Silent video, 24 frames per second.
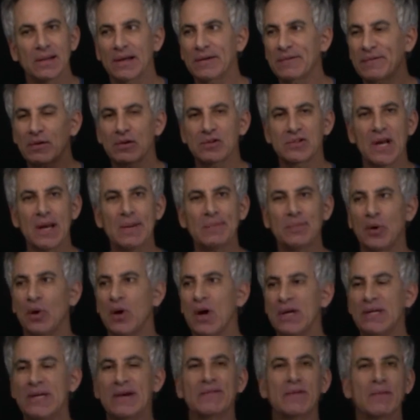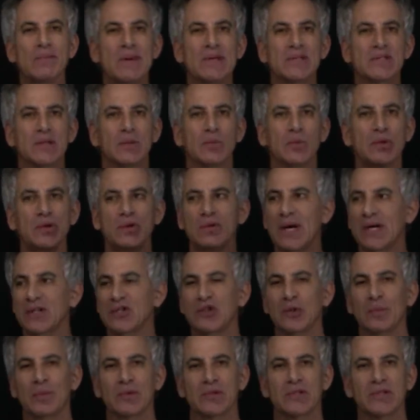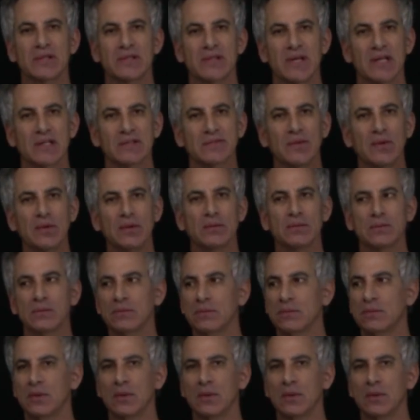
Like, for example, you ever met someone who got super successful?